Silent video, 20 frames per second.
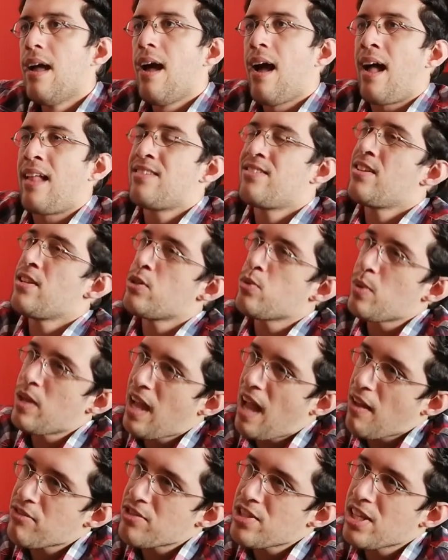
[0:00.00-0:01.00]
And since we
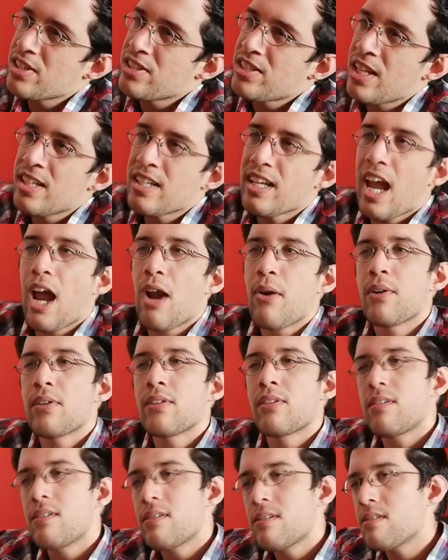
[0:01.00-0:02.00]
have 16
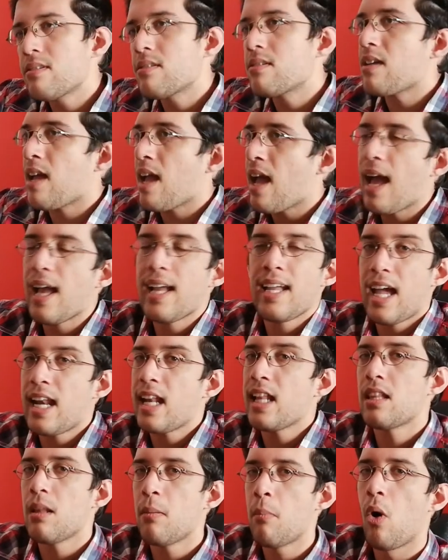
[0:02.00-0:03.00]
characters and uh,
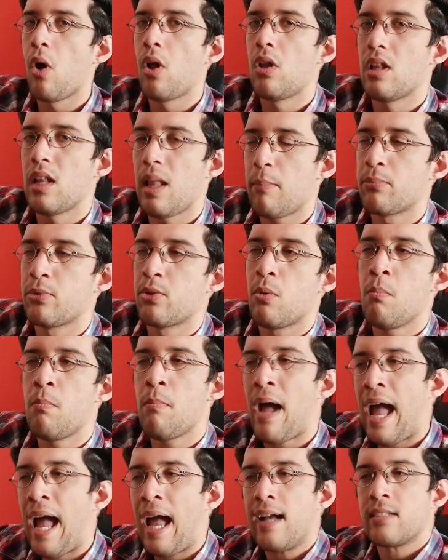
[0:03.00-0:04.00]
getting them all up to
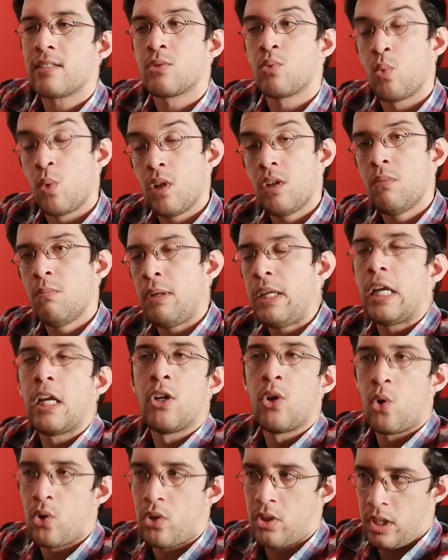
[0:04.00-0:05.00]
max will be an
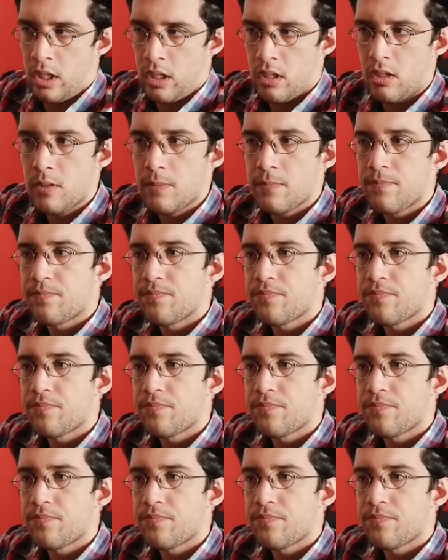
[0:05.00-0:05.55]
ordeal.